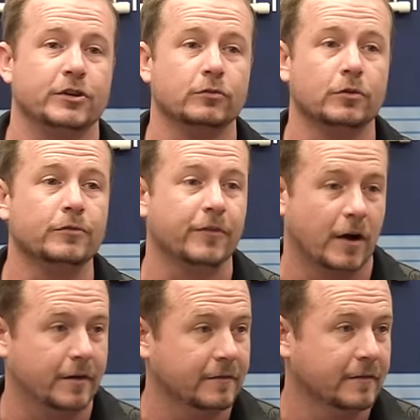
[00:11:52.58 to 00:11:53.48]
a new roof
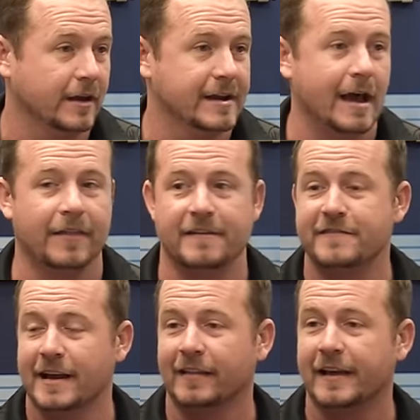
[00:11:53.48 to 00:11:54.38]
on, and now they
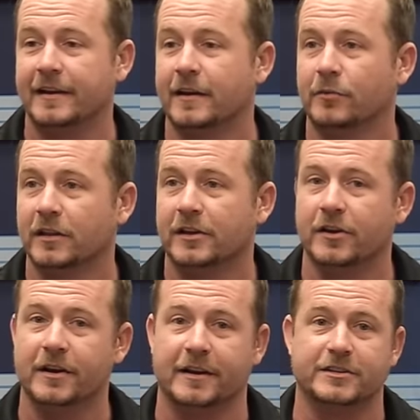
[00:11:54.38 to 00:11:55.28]
ventilated it really
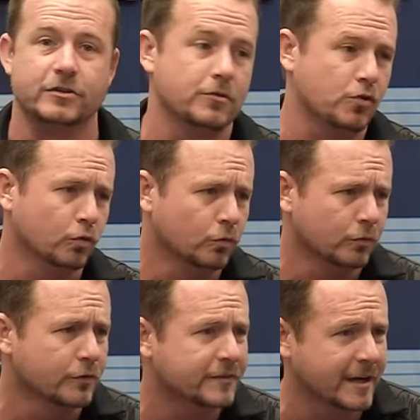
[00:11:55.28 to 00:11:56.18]
good, and it's new cool
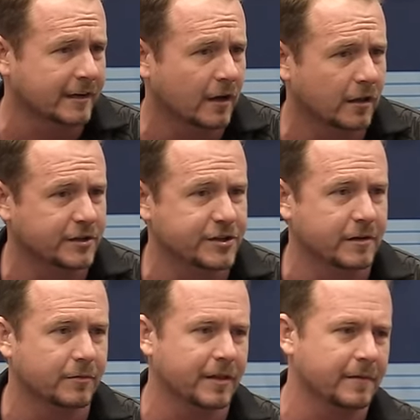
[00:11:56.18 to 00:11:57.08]
roof
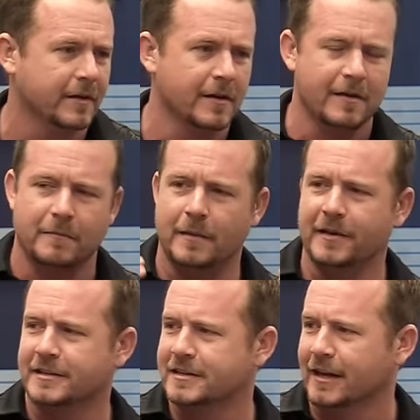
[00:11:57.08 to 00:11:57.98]
technology, where they
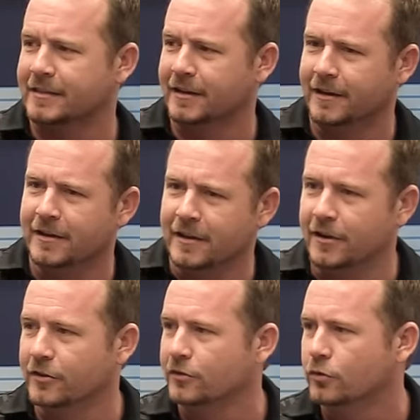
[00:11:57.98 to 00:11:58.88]
maybe it's got the you
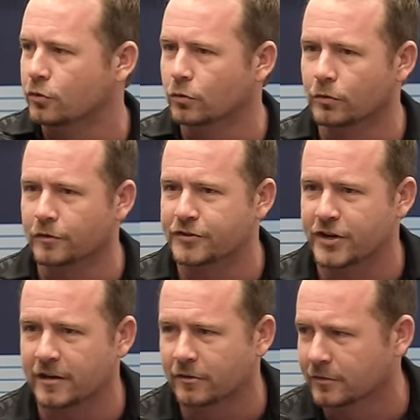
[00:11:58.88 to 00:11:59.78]
know new cool roof
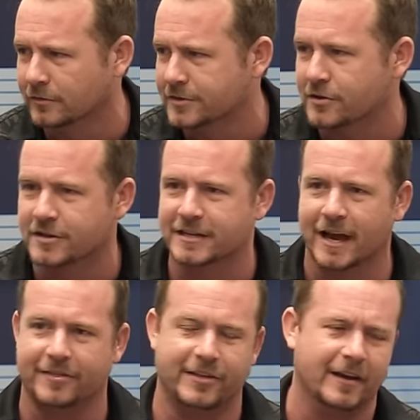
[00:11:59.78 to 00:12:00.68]
shingles, or it's
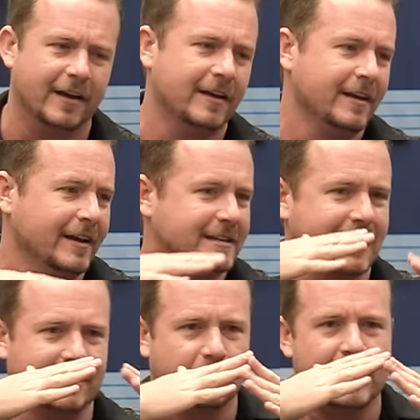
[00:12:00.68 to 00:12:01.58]
got the it's
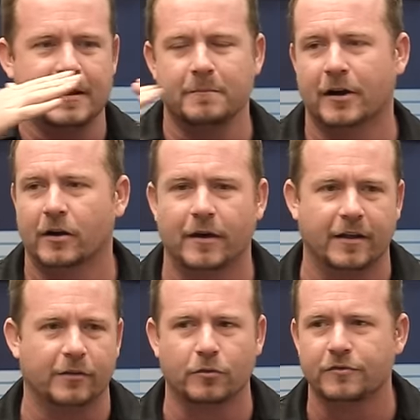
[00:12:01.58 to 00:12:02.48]
got the radiant barrier right
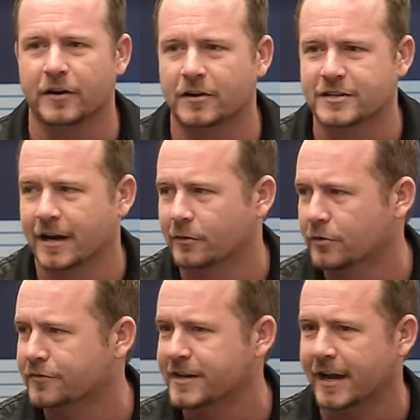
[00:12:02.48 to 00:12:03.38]
on the roof underside of the
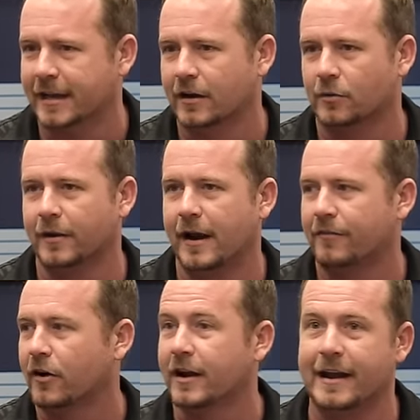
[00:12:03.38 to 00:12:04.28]
roof decking or
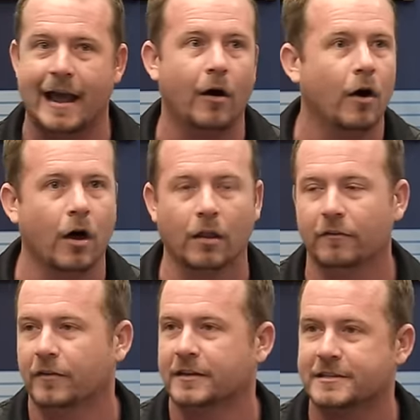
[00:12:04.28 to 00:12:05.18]
whatever, and now all of a